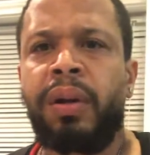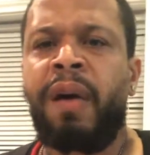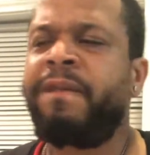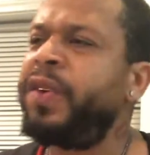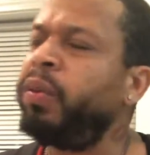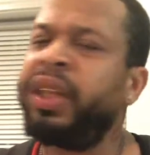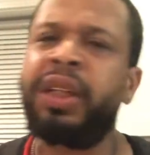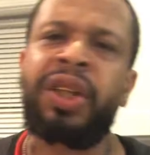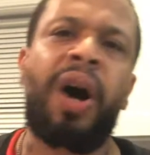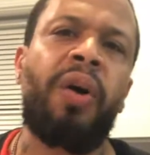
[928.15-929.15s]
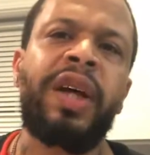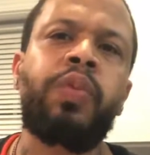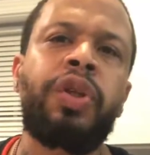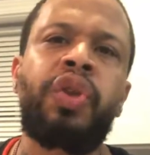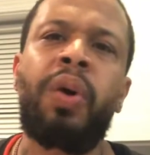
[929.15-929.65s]
A filthy dog, that's
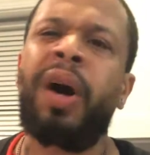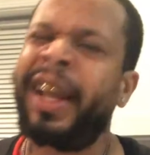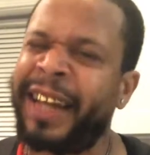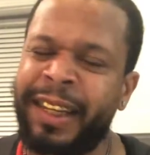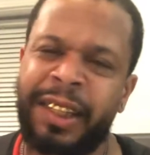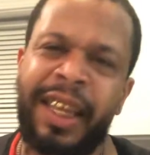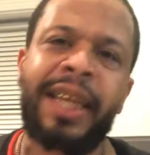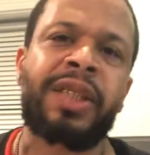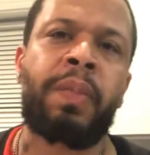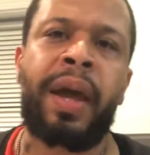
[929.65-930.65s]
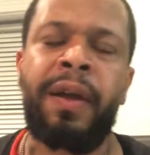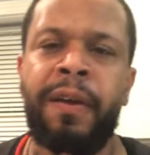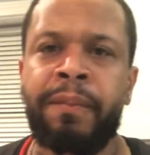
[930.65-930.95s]
what you are, and that stinks, man.